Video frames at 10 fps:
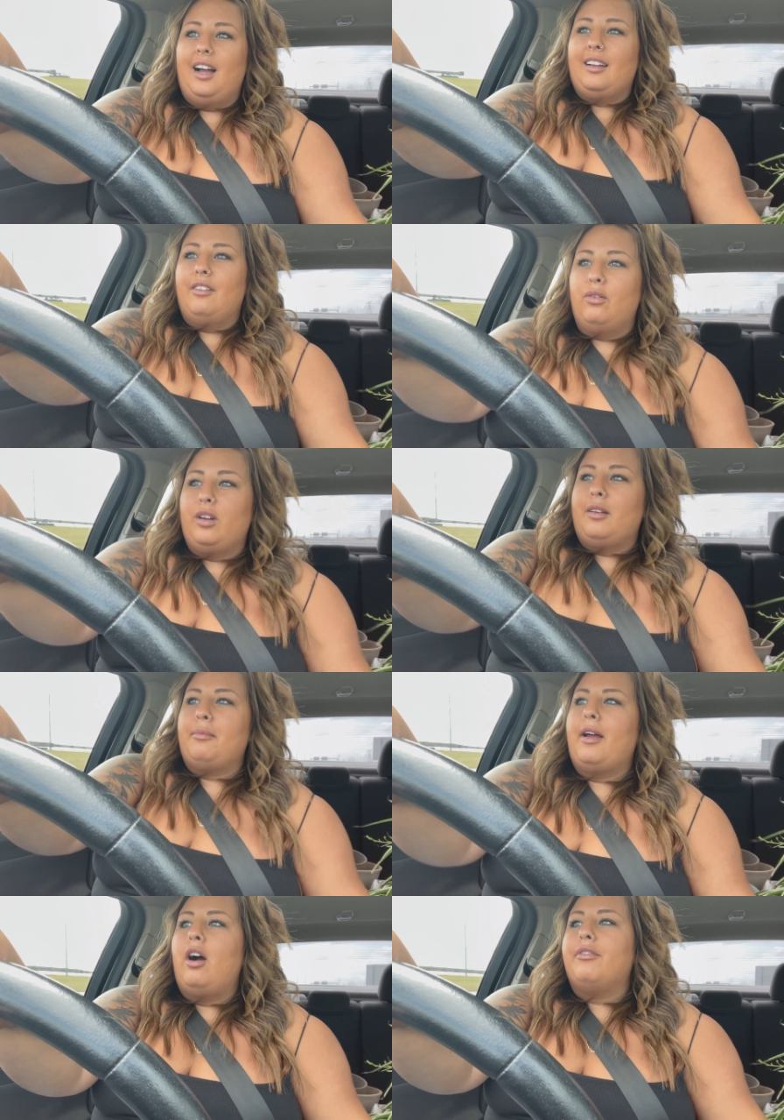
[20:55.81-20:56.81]
I avoided
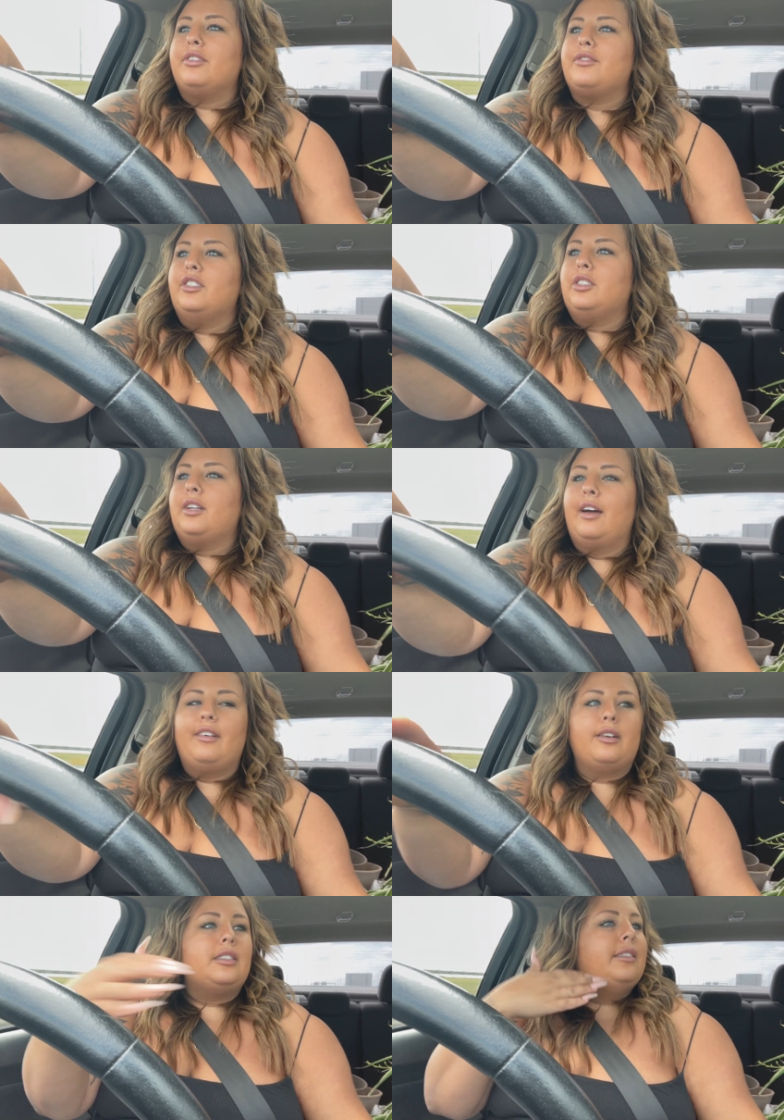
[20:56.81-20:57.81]
my office for two and a half
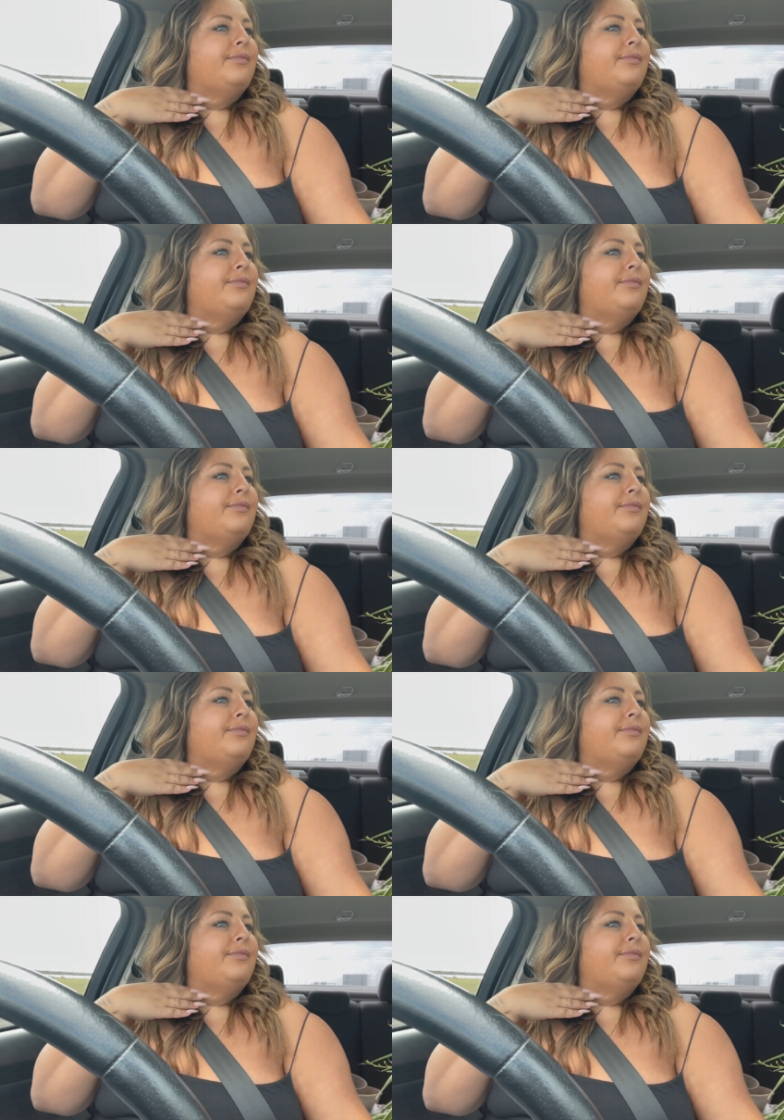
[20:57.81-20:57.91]
hours.